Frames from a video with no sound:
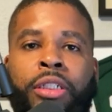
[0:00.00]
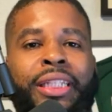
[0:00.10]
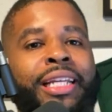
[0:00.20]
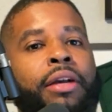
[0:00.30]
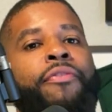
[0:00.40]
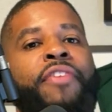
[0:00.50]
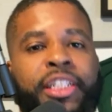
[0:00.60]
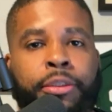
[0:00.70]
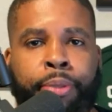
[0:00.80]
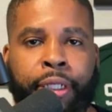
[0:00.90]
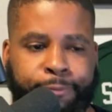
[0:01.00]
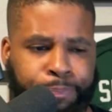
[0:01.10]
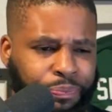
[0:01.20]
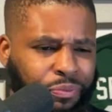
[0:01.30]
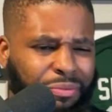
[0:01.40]
Think of Facebook.
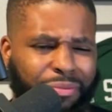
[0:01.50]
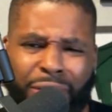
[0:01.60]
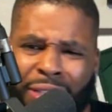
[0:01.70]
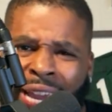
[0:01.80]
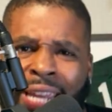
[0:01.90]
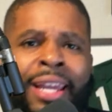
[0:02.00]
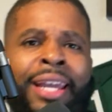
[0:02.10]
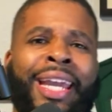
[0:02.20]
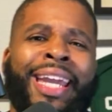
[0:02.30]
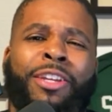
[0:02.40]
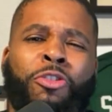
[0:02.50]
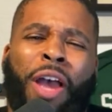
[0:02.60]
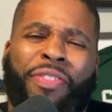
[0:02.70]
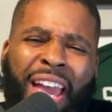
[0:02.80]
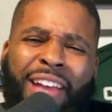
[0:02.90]
Okay, you
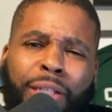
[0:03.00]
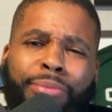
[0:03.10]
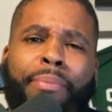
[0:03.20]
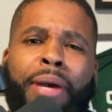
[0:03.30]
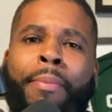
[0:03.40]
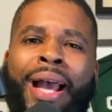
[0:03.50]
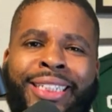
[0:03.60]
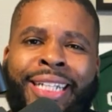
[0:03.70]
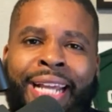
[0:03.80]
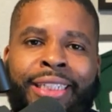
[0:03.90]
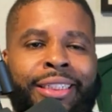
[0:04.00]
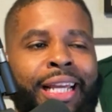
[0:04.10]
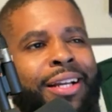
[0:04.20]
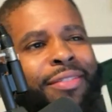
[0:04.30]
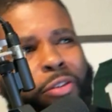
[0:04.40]
have to have some type of imagination.
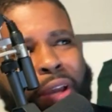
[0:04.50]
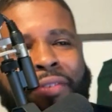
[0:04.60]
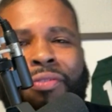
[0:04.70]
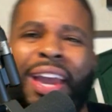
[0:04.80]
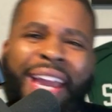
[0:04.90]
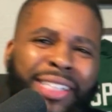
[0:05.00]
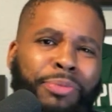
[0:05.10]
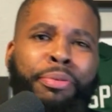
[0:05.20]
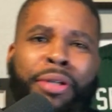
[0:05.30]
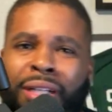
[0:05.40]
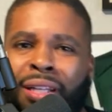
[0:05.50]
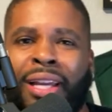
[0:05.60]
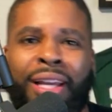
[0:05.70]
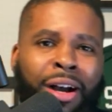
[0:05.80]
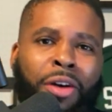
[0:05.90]
Think of, okay, Facebook.
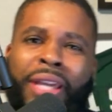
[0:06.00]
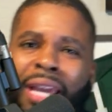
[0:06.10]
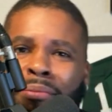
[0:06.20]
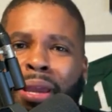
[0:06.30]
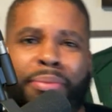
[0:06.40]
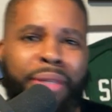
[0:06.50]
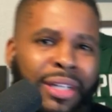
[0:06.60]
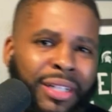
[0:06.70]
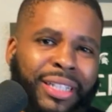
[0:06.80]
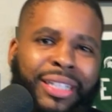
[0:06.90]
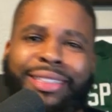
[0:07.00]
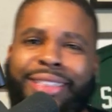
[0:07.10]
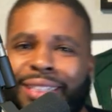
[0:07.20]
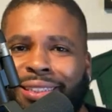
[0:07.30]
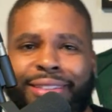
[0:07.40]
Okay, maybe it's
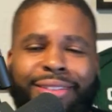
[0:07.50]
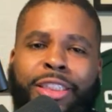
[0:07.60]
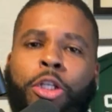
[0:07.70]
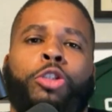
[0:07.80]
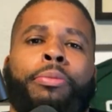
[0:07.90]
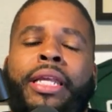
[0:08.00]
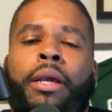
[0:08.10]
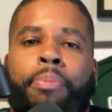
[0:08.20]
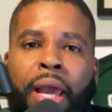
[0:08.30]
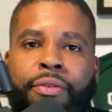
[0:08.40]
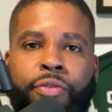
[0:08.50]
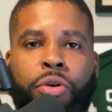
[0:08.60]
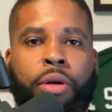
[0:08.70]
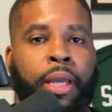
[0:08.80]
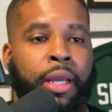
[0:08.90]
a social media
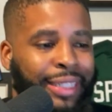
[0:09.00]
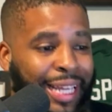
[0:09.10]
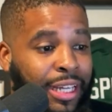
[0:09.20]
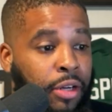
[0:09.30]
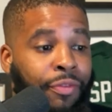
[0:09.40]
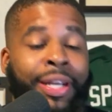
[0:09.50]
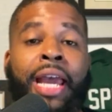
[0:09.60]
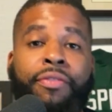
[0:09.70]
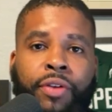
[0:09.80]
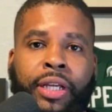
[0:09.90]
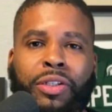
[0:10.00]
platform. Think of Netflix.